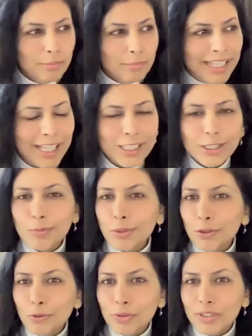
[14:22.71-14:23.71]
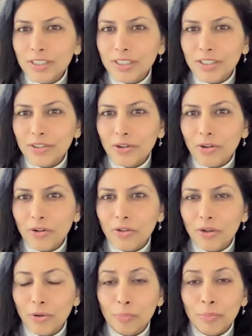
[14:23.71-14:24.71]
being excluded
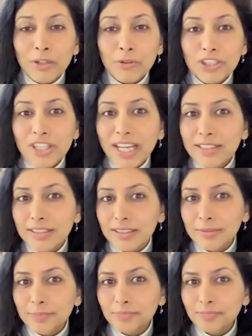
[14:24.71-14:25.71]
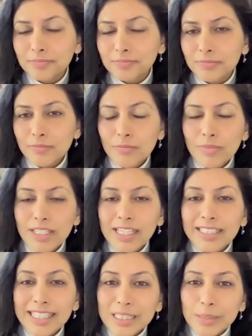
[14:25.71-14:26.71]
or being rejected,
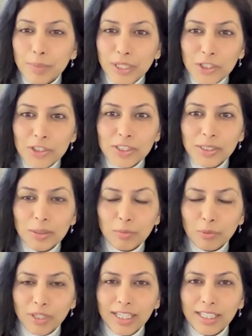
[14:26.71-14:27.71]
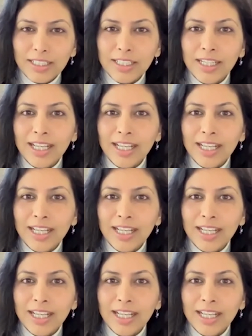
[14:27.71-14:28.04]
is experienced in the brain